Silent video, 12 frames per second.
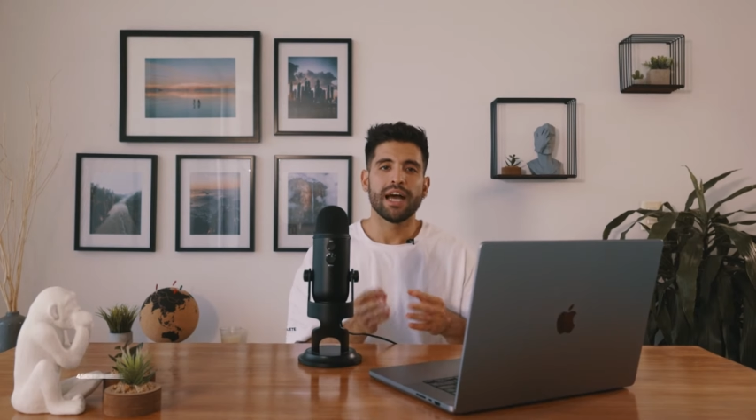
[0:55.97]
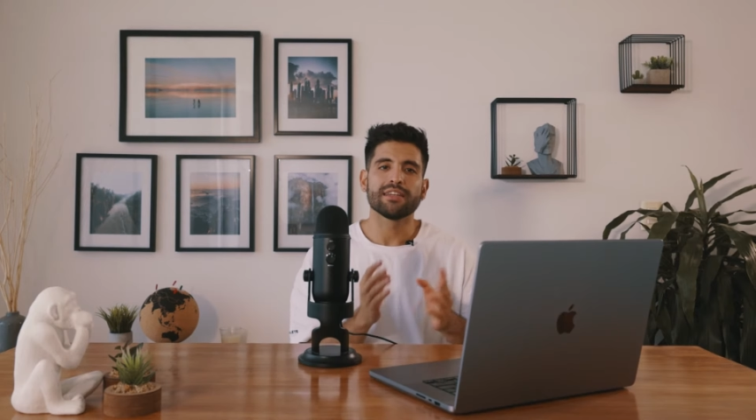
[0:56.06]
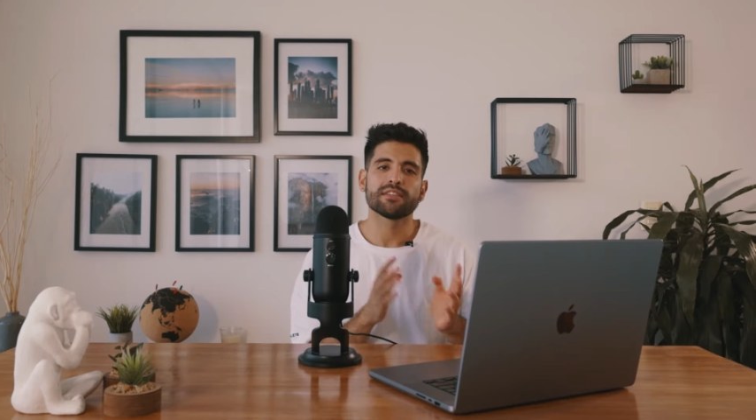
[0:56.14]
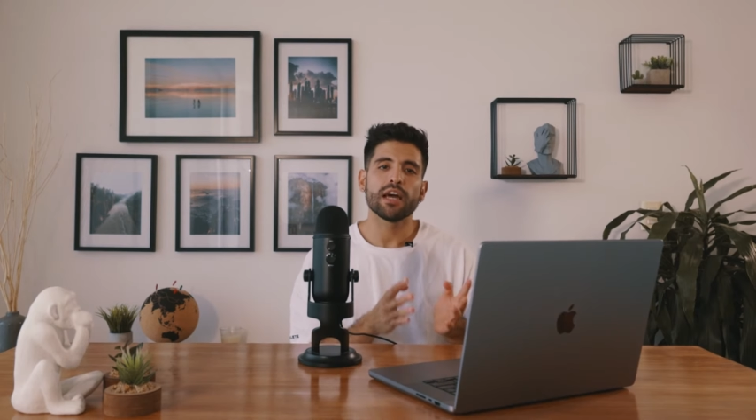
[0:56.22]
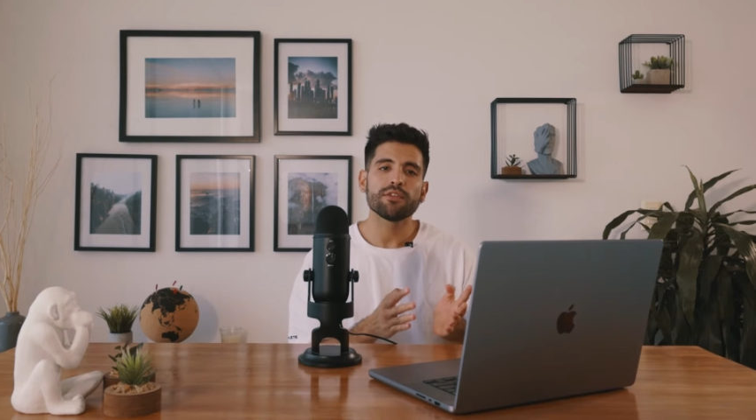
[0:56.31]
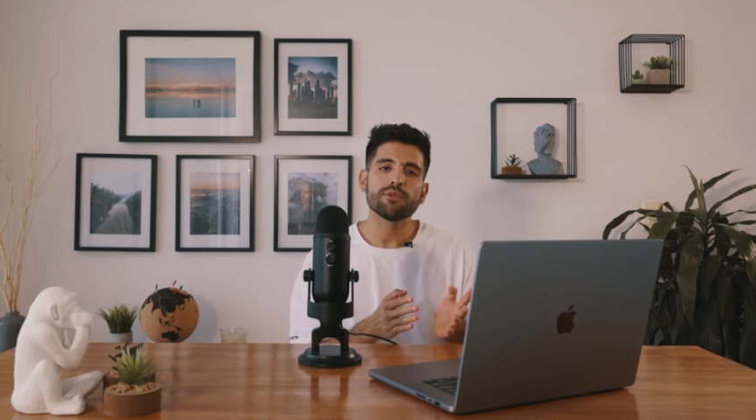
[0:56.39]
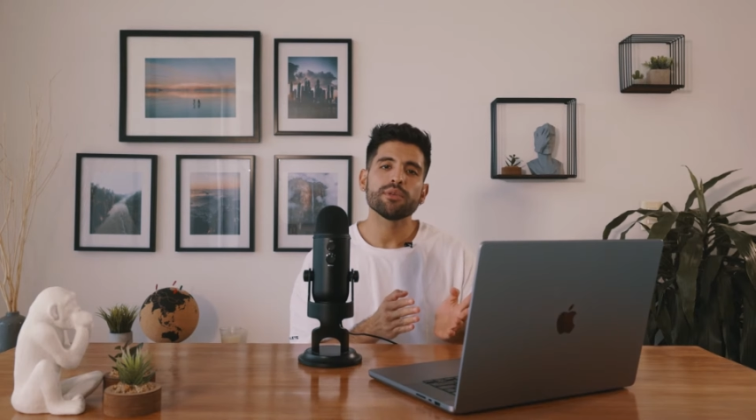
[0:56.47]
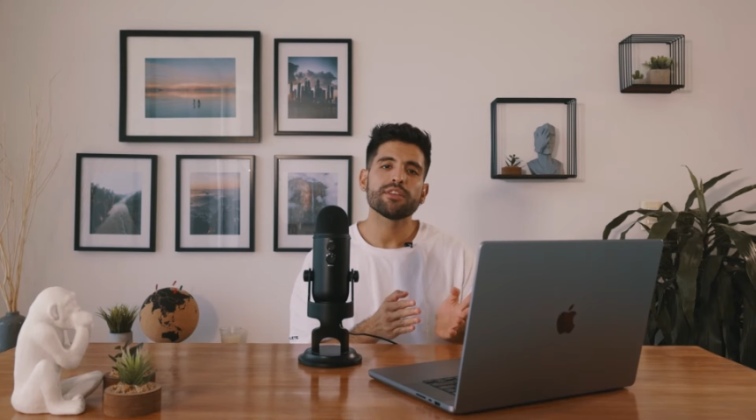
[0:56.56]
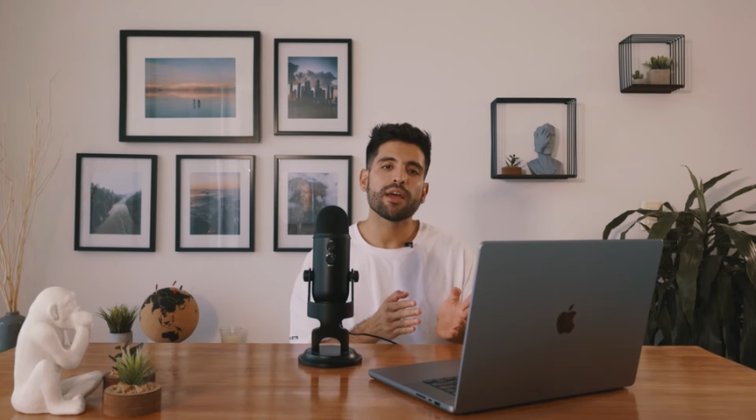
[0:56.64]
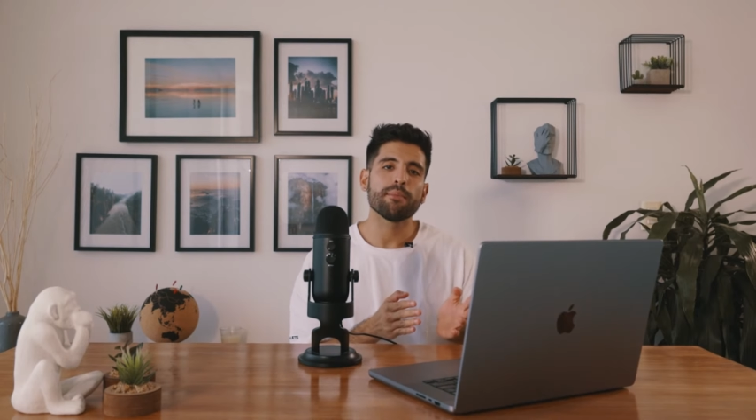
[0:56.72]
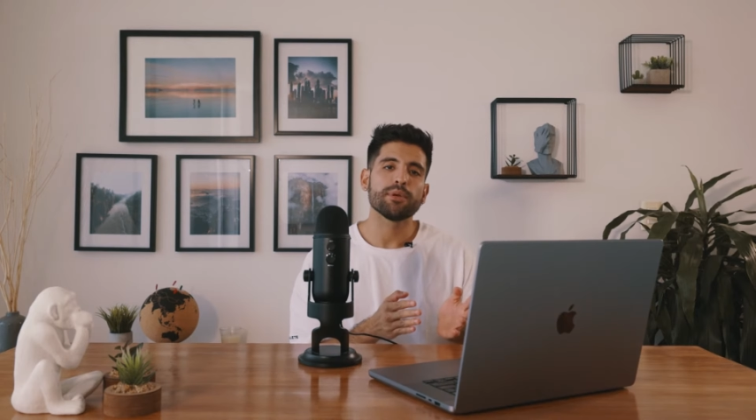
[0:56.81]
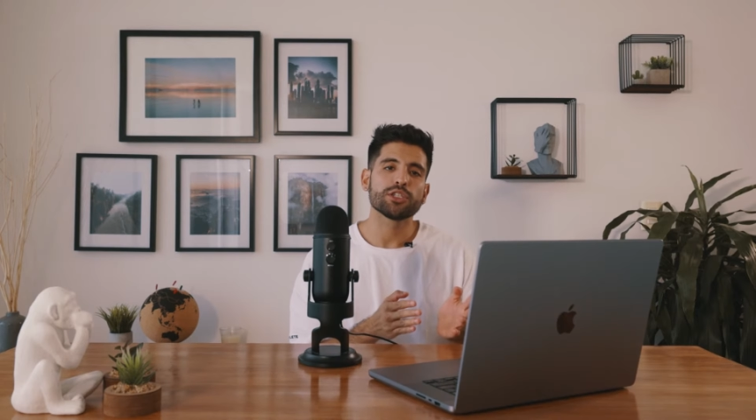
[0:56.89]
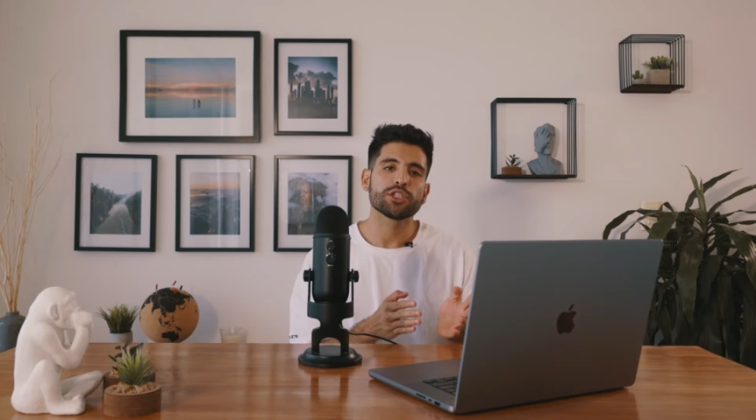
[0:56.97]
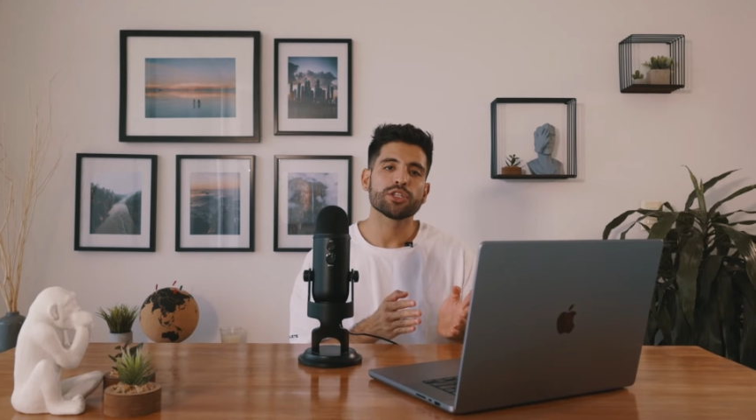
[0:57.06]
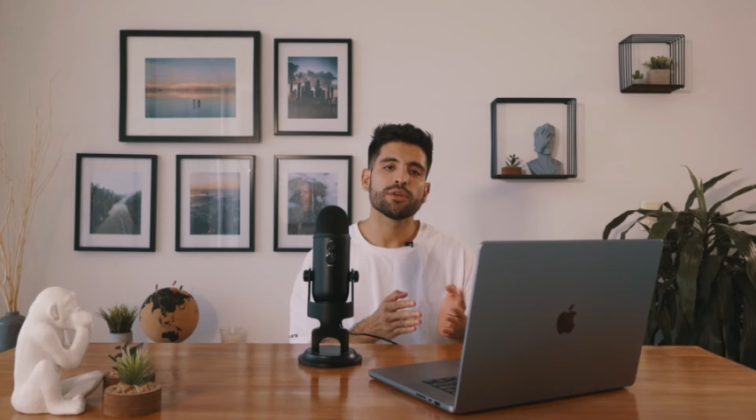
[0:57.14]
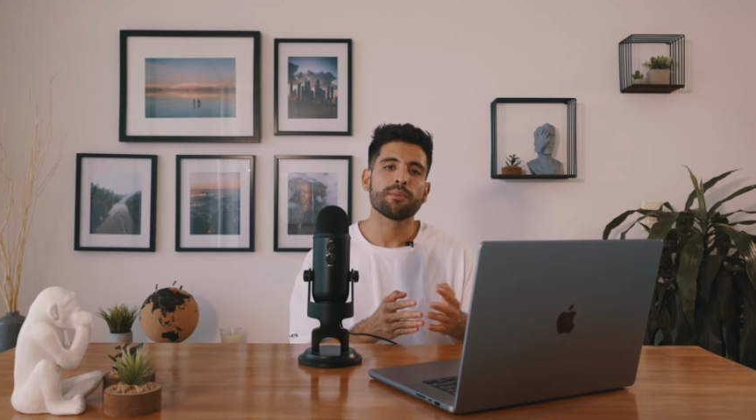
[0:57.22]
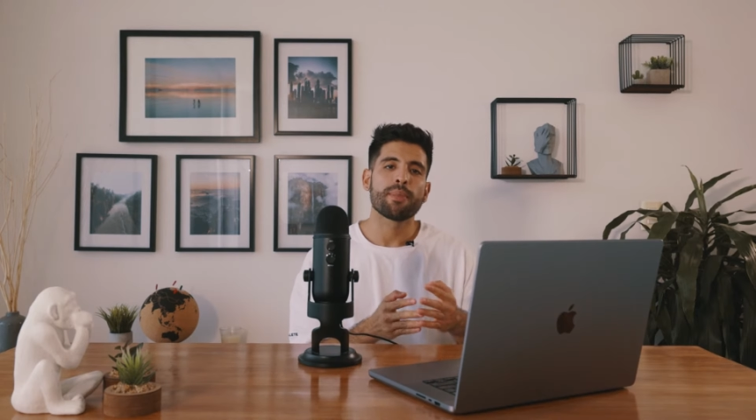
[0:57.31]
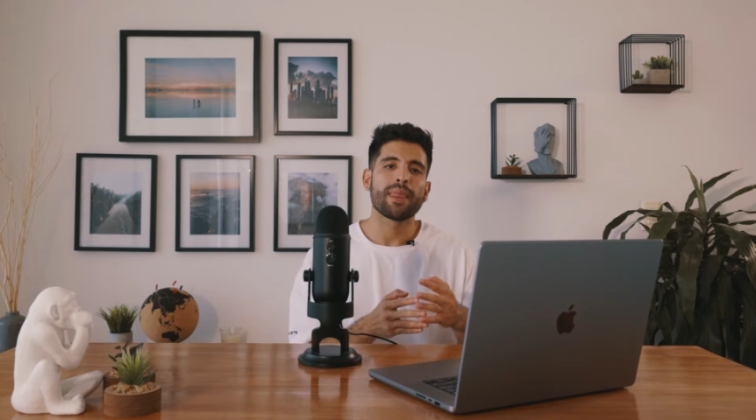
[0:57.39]
Aside from the
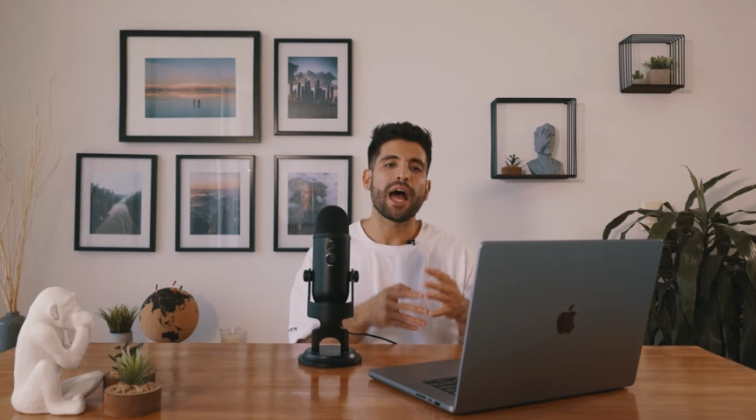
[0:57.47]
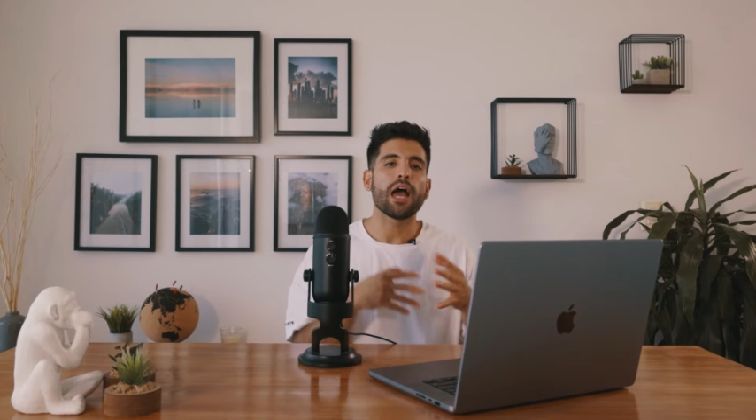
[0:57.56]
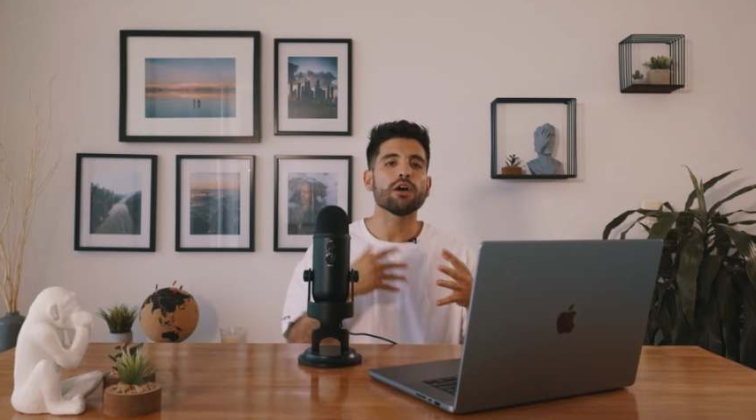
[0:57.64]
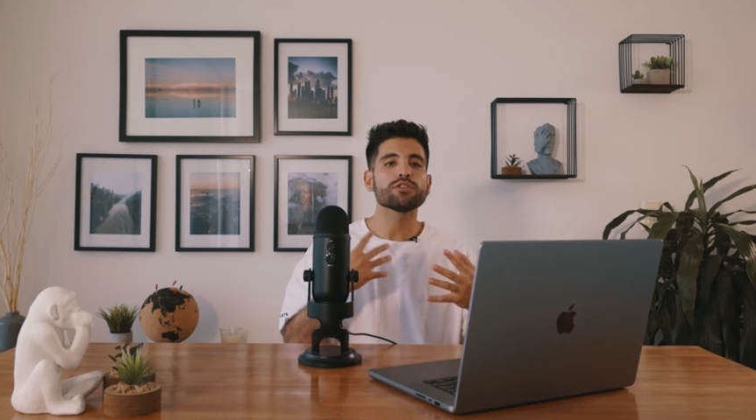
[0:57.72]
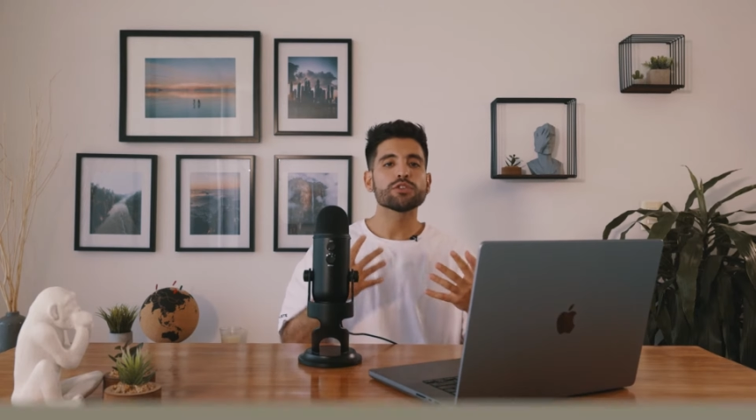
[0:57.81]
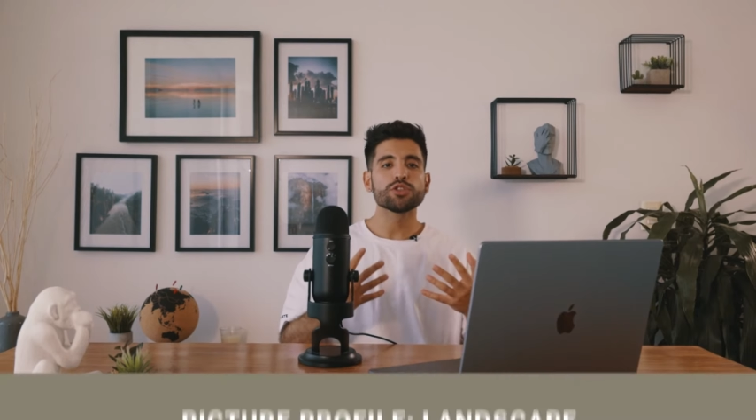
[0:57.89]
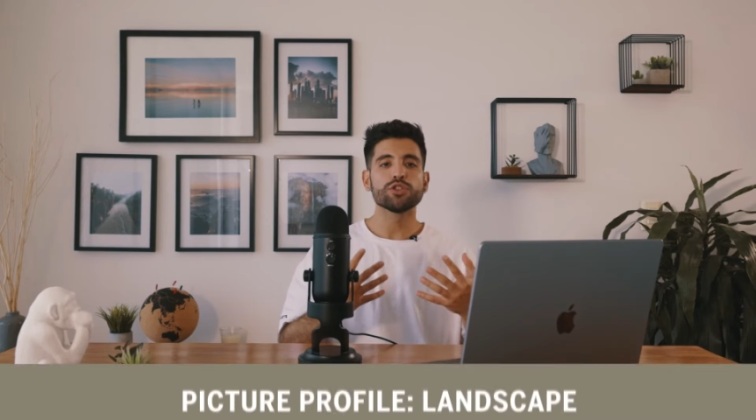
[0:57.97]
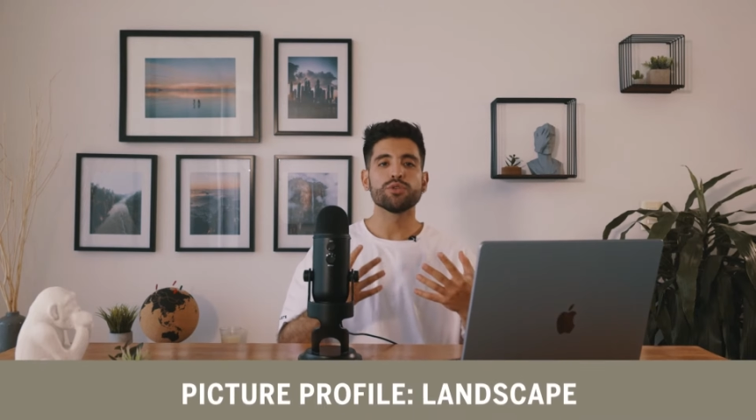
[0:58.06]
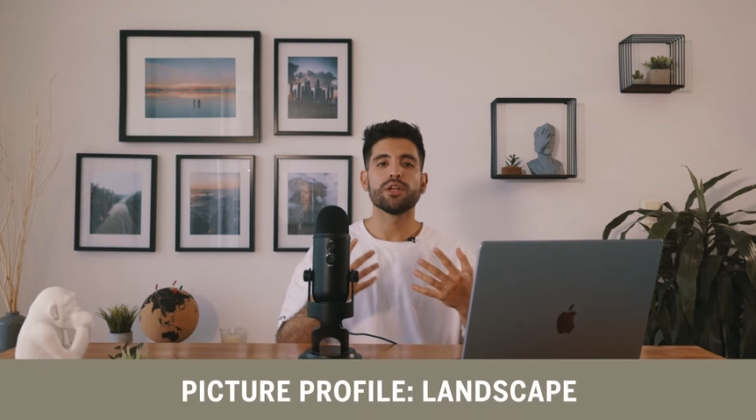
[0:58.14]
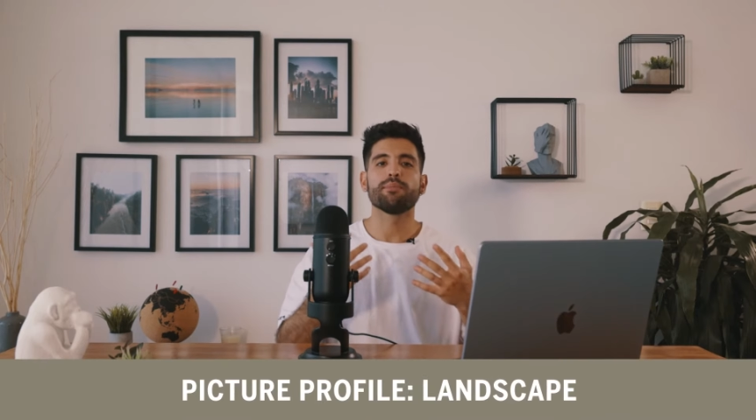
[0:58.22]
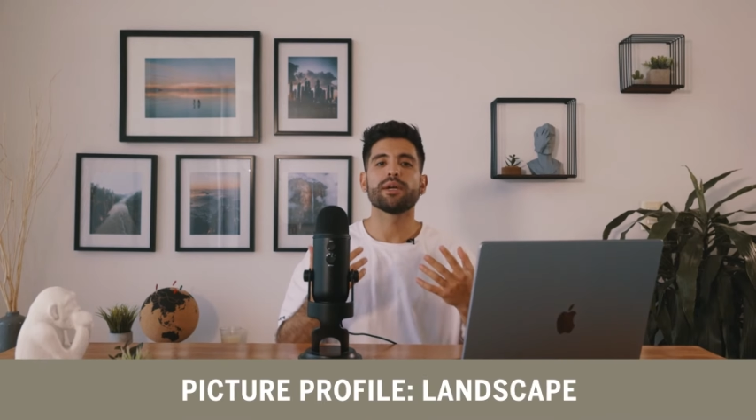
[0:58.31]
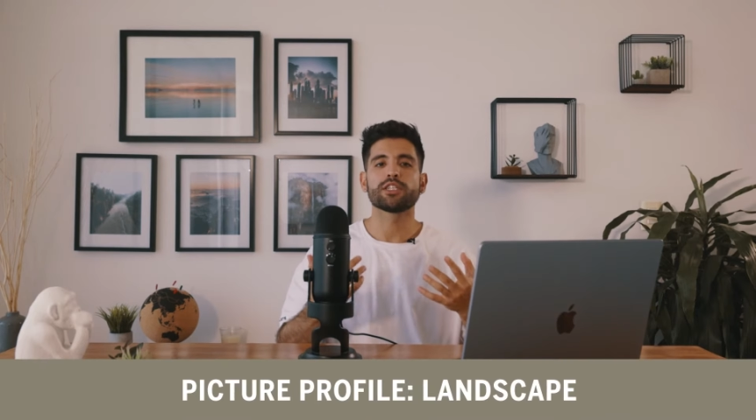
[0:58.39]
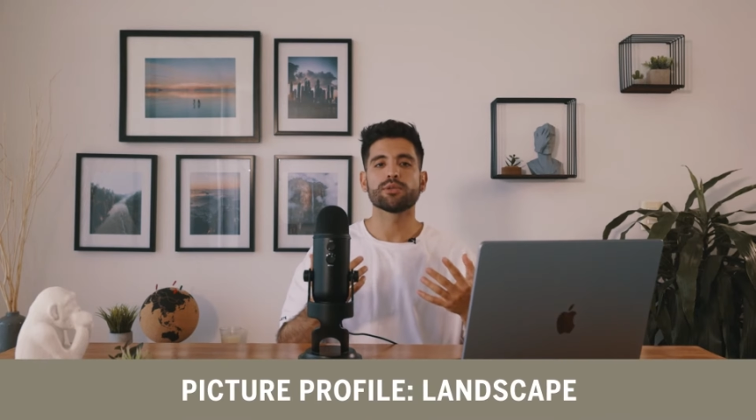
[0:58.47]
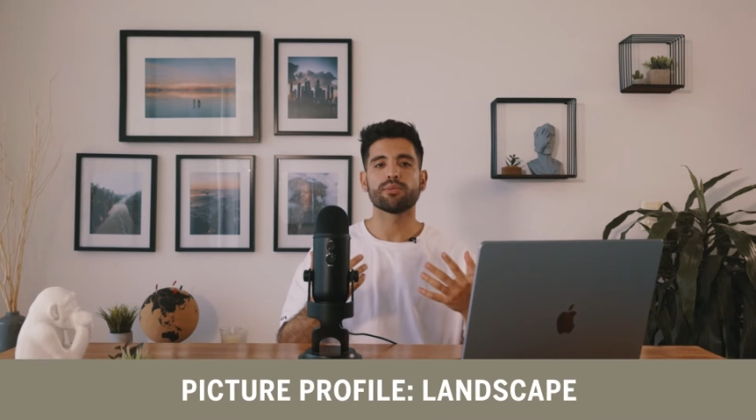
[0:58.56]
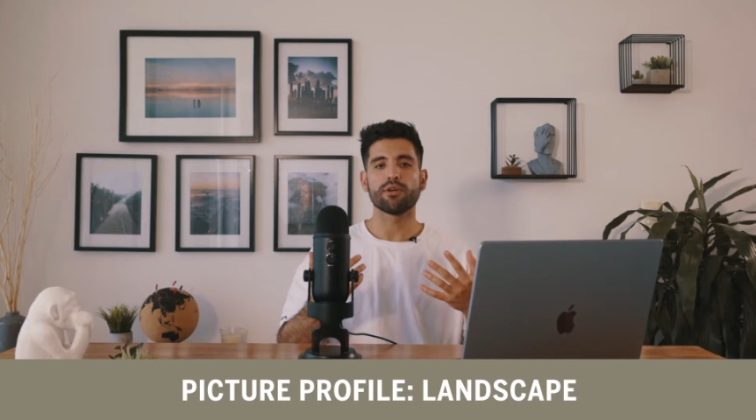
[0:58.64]
temperature, I also shoot in a picture